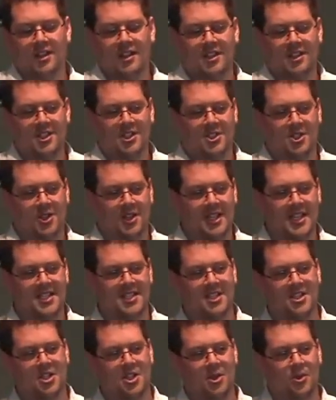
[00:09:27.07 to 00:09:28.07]
So
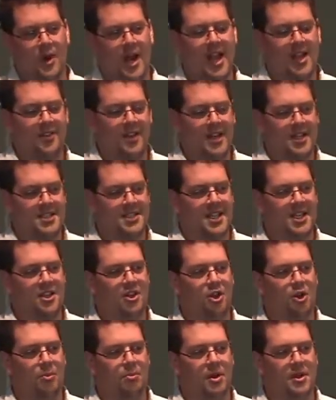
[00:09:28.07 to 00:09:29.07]
listen to the way that
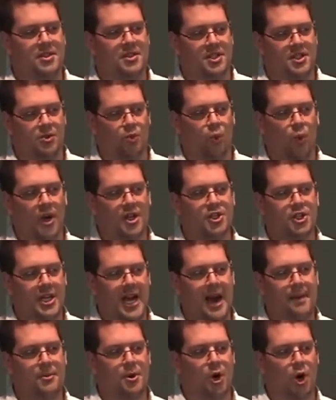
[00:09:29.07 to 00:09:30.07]
Ezekiel puts this one
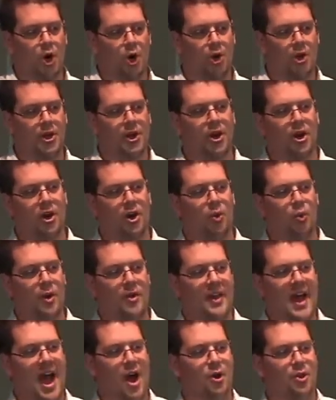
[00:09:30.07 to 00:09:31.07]
chapter earlier
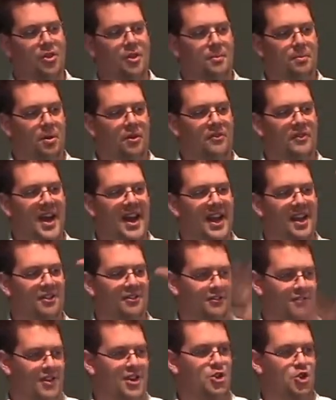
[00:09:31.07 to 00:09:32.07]
without the prophetic
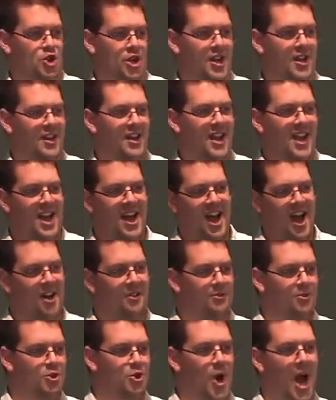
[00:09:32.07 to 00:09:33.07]
vision
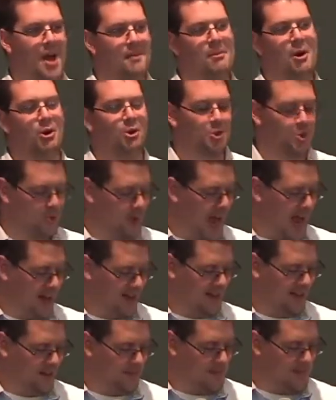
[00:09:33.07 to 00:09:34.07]
of dry bones
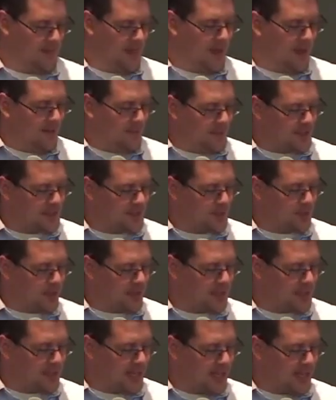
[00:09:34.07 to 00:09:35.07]
rattling. This is what he
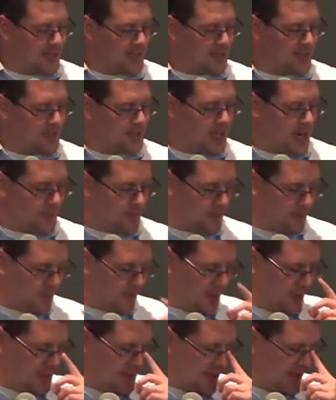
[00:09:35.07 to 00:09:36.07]
says in chapter
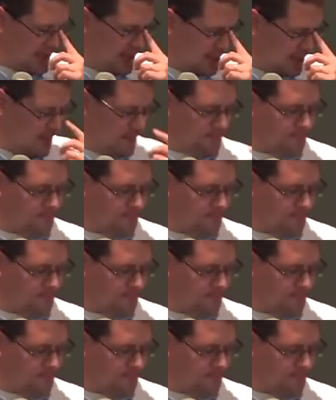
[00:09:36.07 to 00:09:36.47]
36.